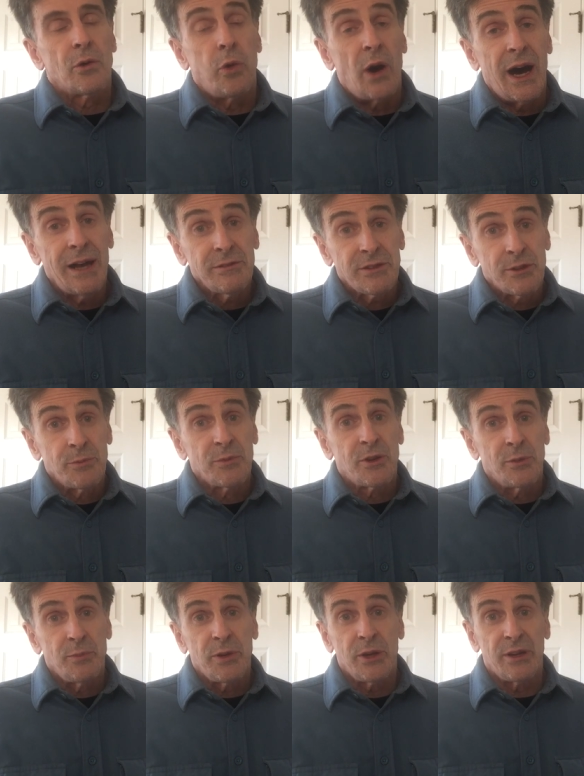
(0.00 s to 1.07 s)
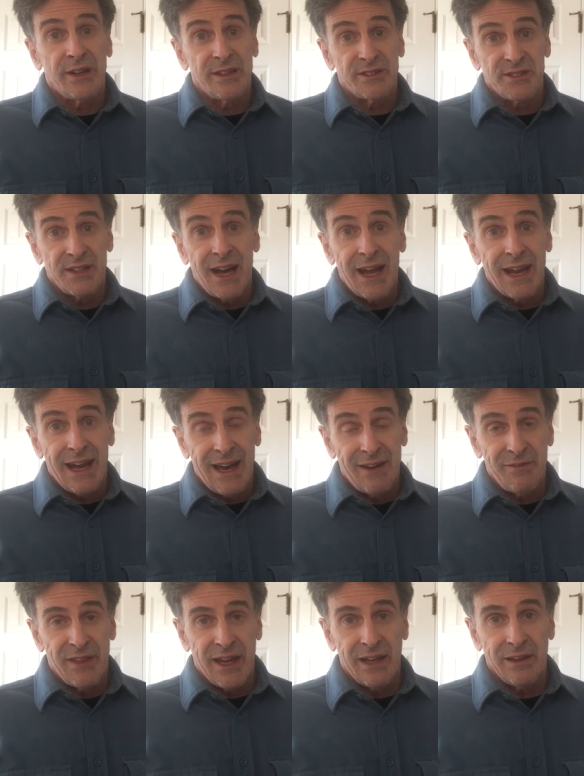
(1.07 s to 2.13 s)
Quantum computing does not
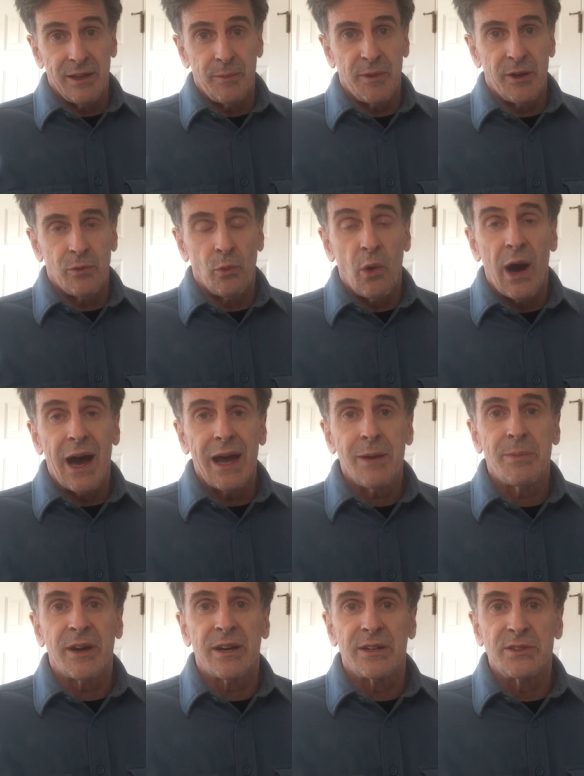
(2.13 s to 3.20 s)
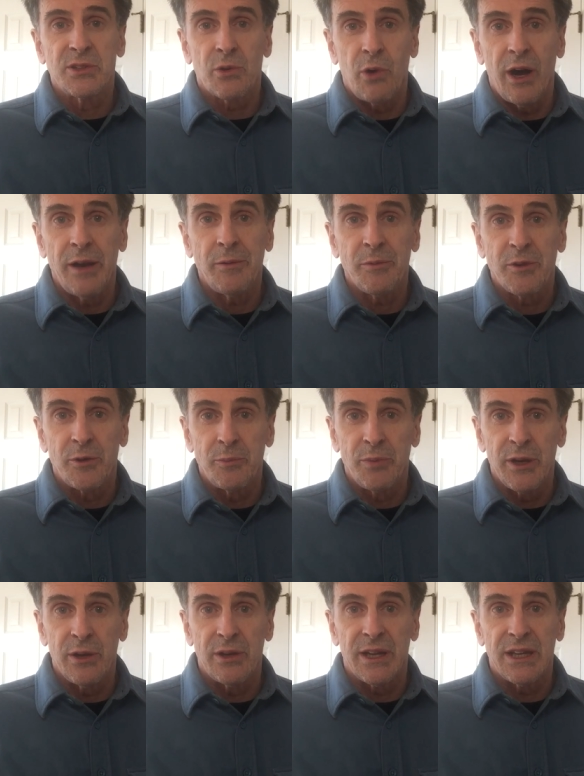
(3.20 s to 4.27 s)
have that limit. Why? Because quantum
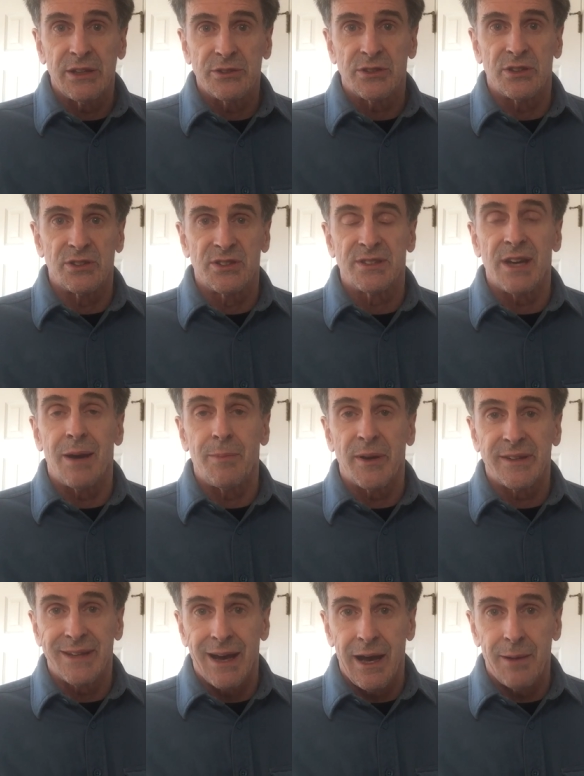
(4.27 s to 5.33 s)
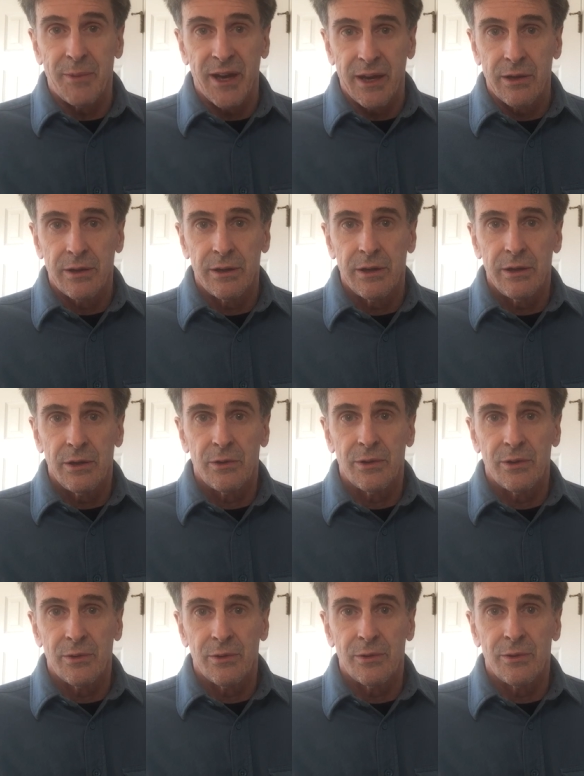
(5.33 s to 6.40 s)
computing uses subatomic
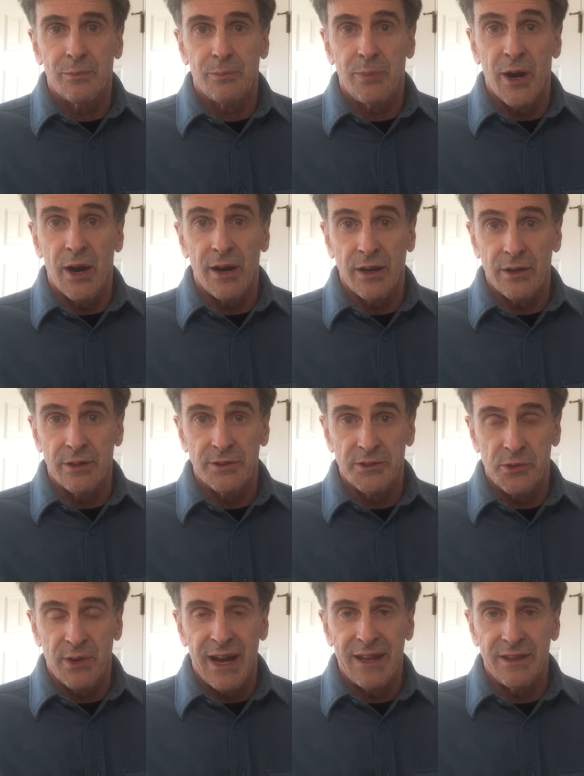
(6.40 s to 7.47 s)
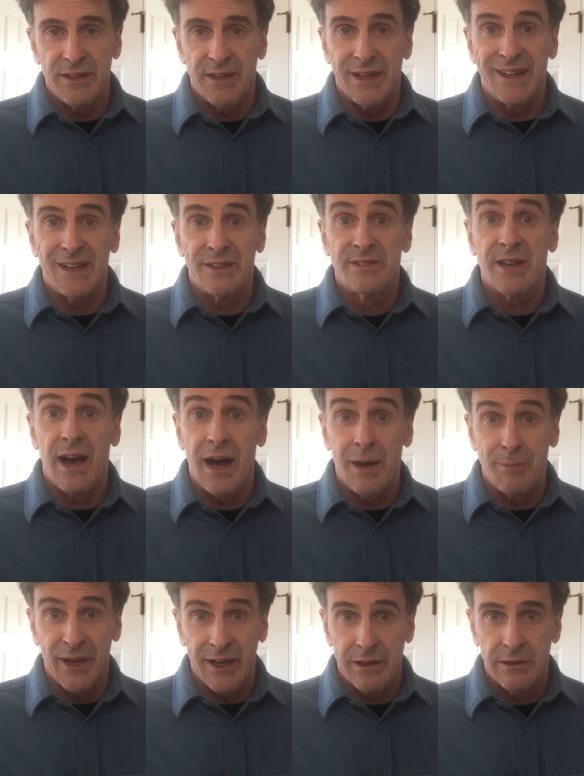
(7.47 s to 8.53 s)
particles rather than
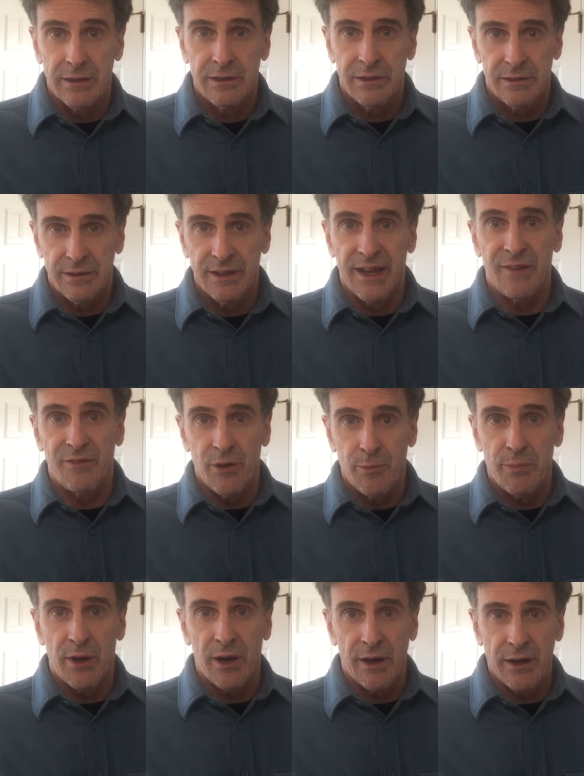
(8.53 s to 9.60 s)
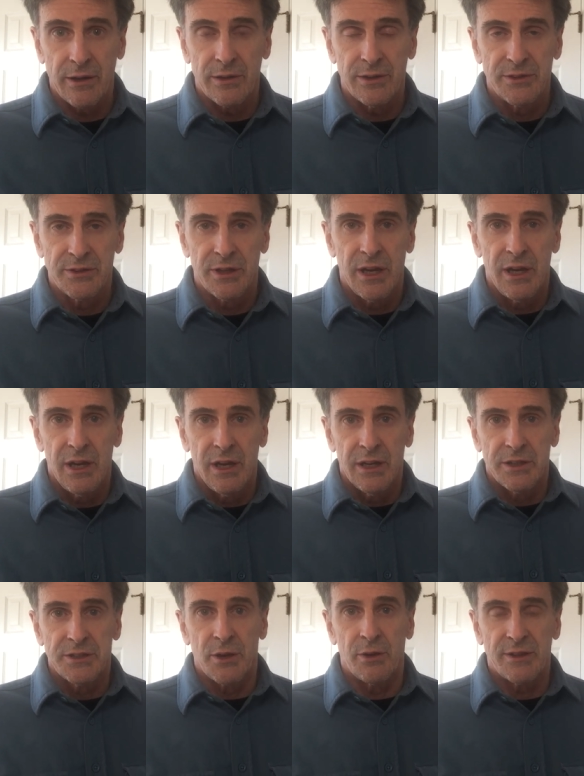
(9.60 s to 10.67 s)
atomic level particles.
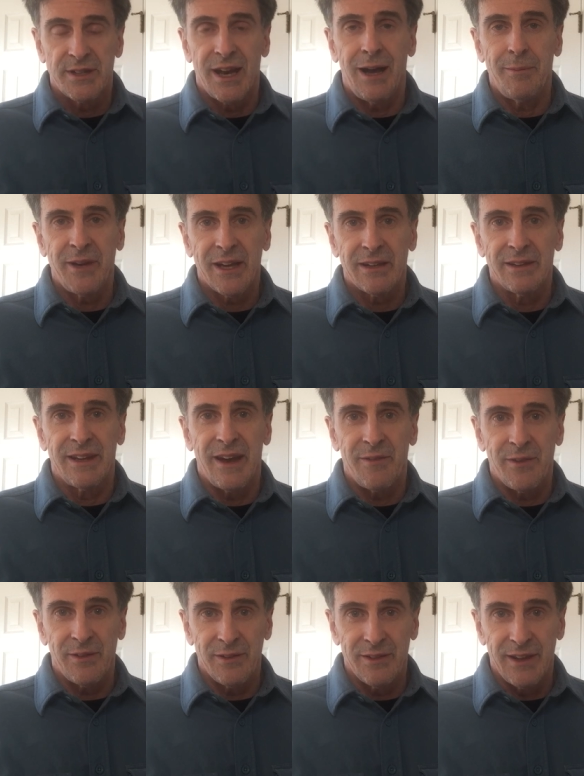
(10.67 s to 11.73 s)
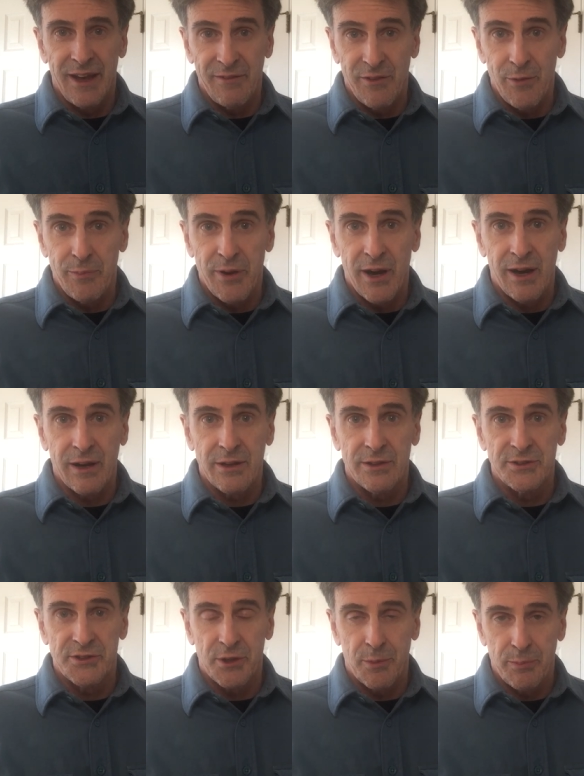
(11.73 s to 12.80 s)
So atomic level
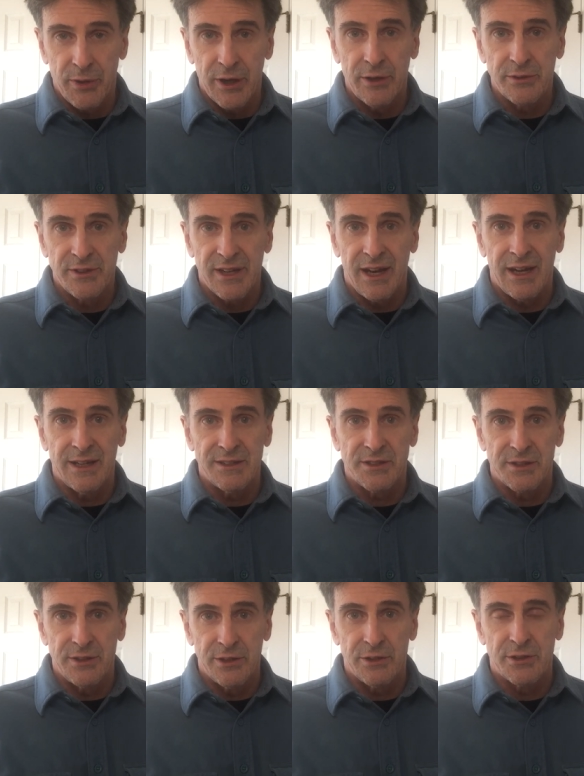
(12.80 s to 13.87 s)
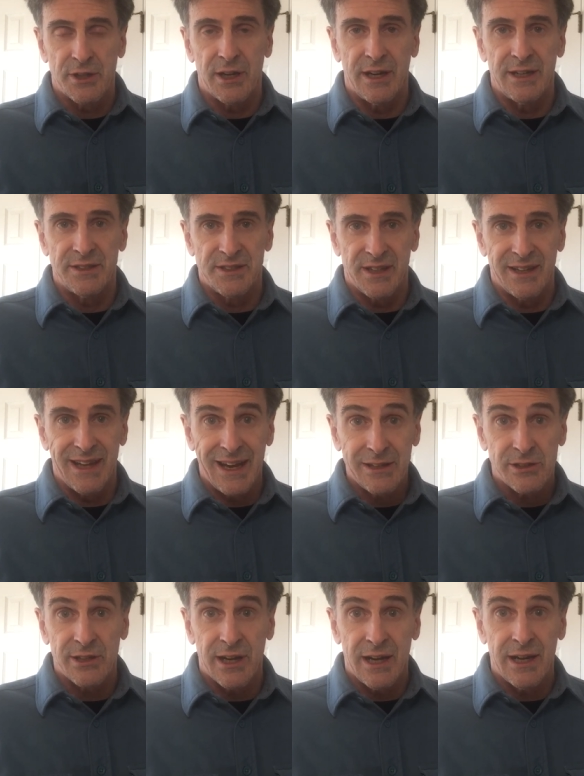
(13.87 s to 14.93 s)
particles are protons, neutrons,
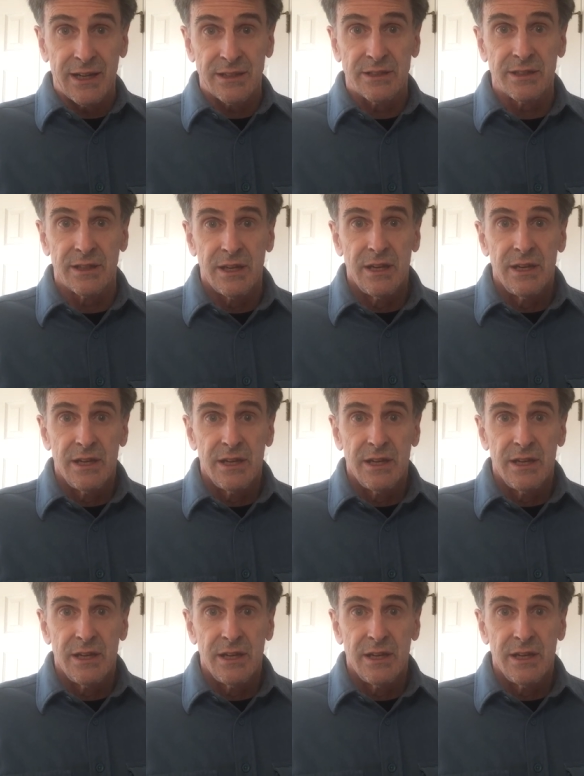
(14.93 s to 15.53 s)
electrons.